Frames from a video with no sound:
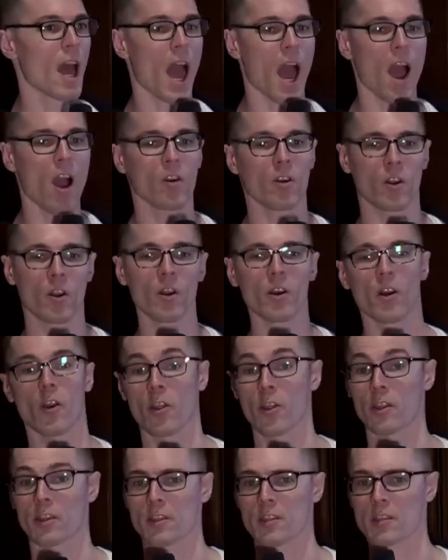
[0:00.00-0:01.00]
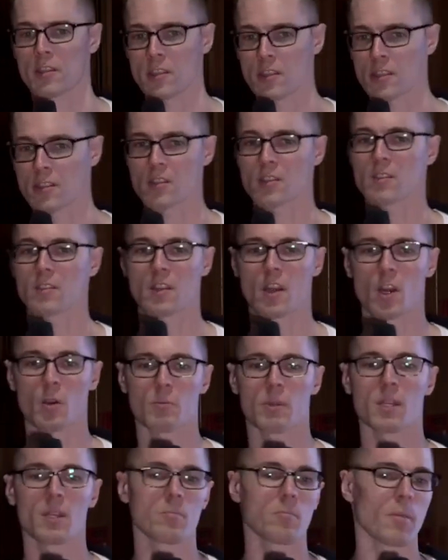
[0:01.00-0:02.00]
how good are the decisions that are
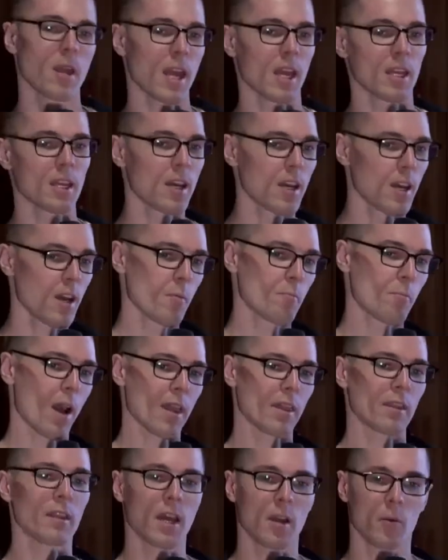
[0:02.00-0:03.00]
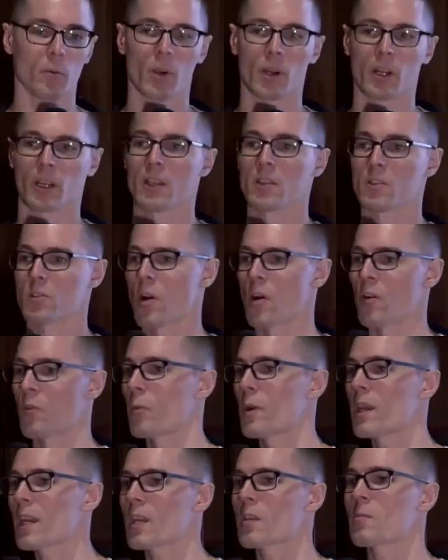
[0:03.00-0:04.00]
being made by the network. And so if
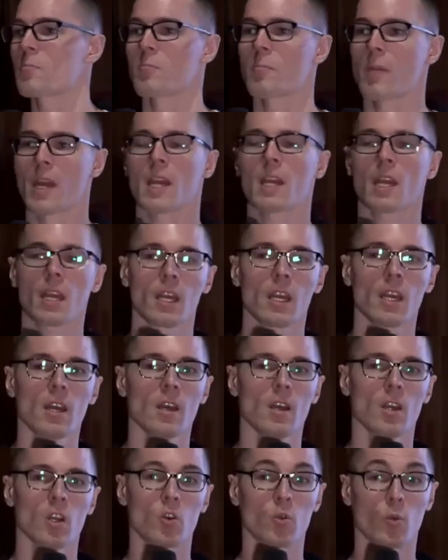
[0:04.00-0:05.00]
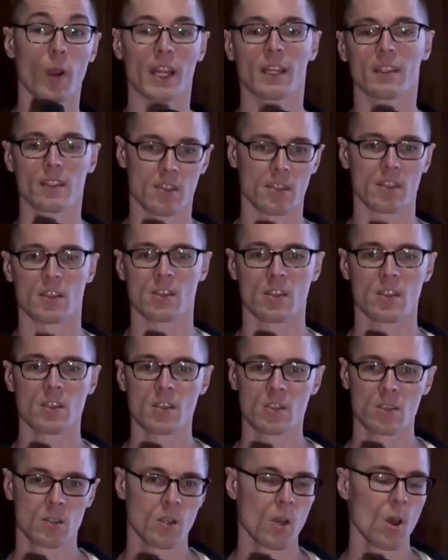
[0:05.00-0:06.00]
we can make great
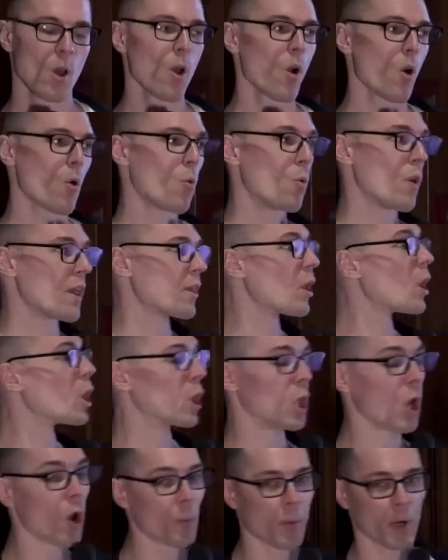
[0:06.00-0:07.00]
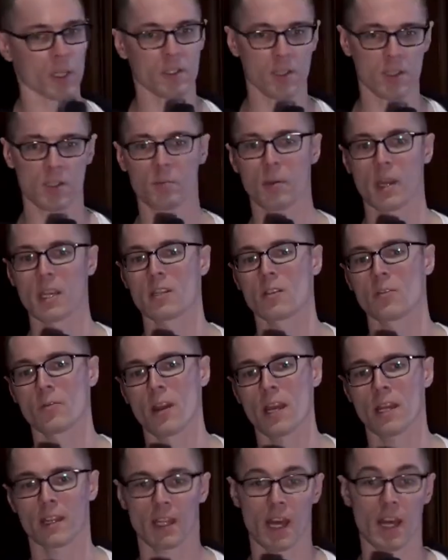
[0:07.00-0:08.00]
decisions with a low participation
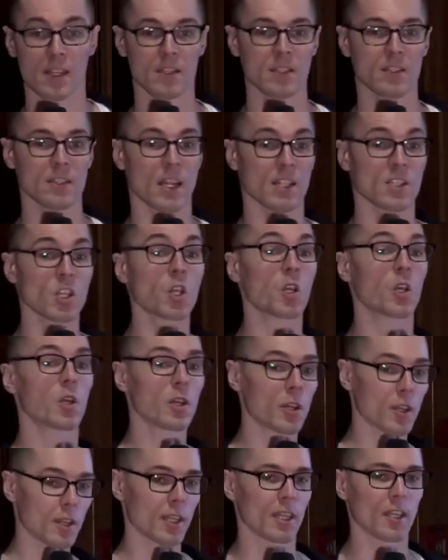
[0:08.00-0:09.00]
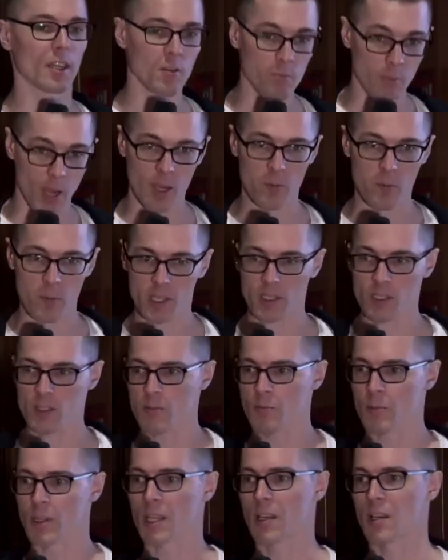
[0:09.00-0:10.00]
rate, that's a good thing in my
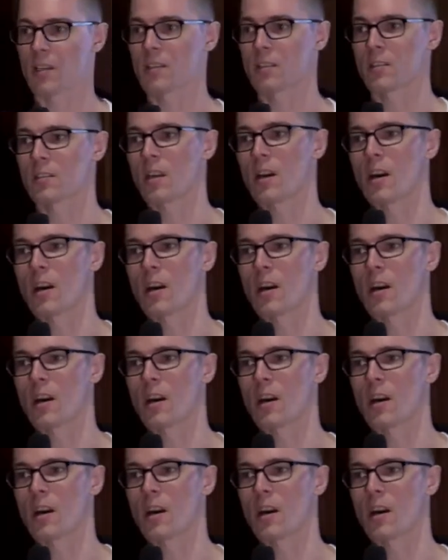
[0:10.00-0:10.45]
opinion, because